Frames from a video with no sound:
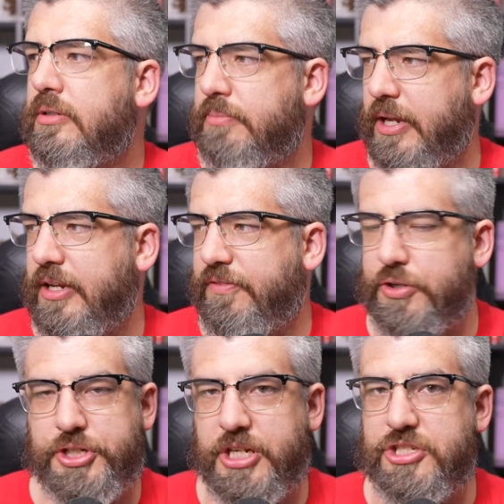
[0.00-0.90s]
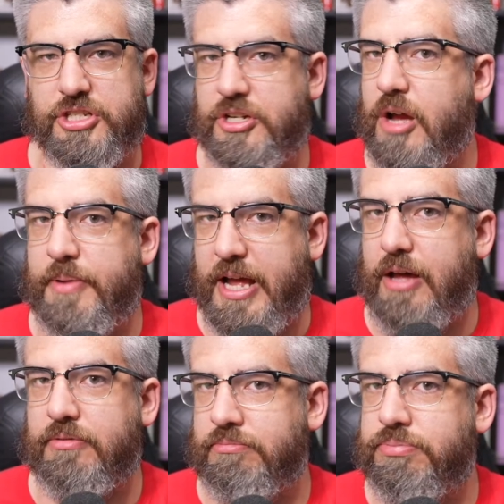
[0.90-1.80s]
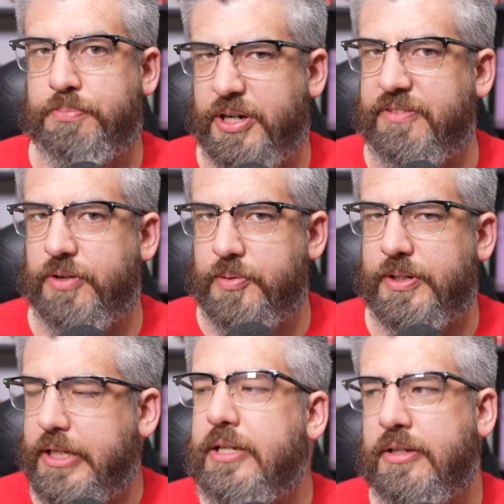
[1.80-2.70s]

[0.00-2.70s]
But if your shit is just coming out pretty frequently,